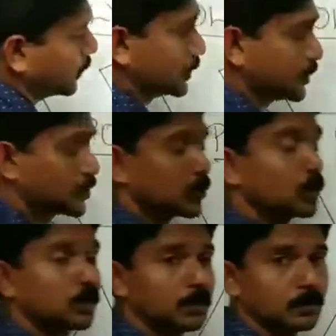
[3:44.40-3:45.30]
one, it is
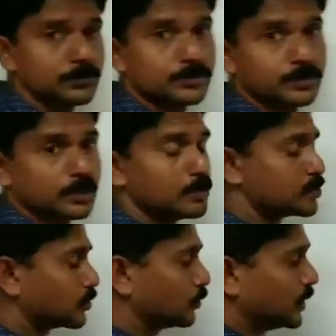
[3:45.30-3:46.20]
not closed.
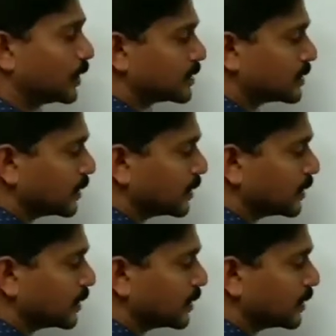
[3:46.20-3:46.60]
So we can